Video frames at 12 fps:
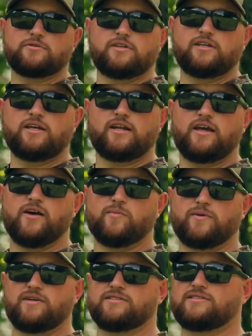really gonna
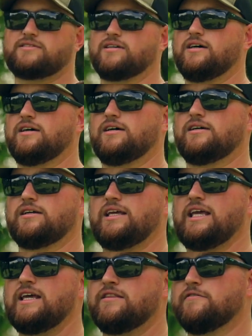help us
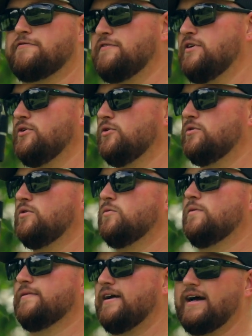in the field
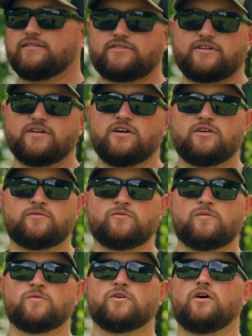when we're out there hunting,
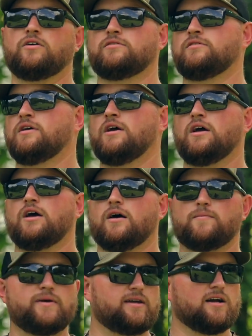when we're on
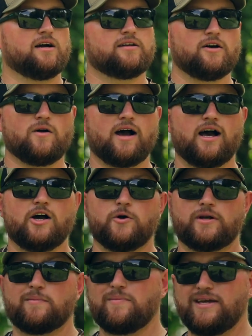a big hunt in Ohio
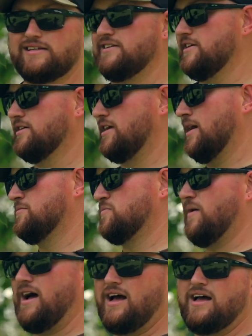and a big deer comes
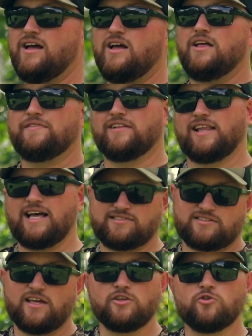by. The
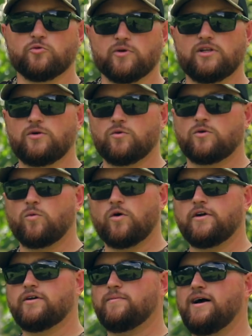last thing you really wanna
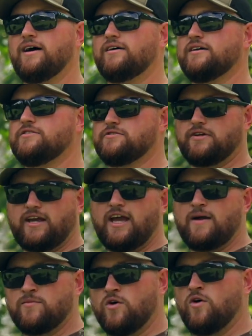worry about is your
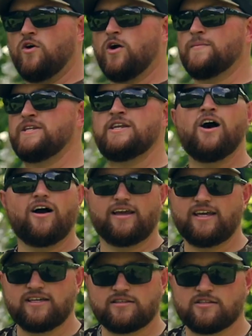camera arm and not
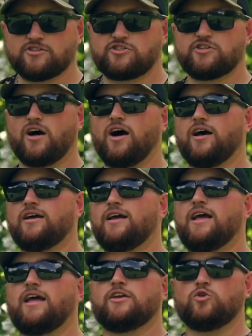getting the shot.
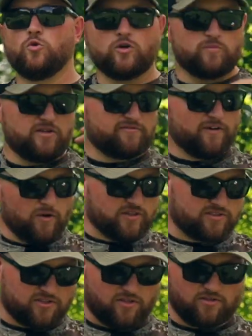You want to be
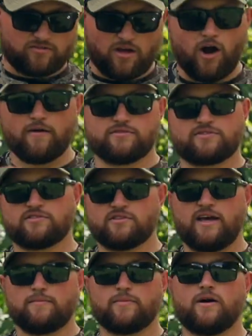focused on harvesting
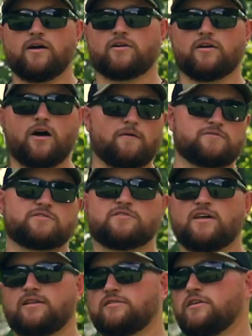that buck or harvesting
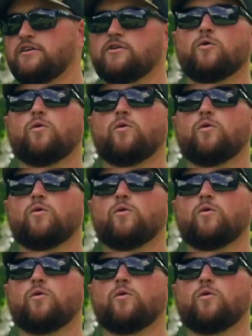that deer or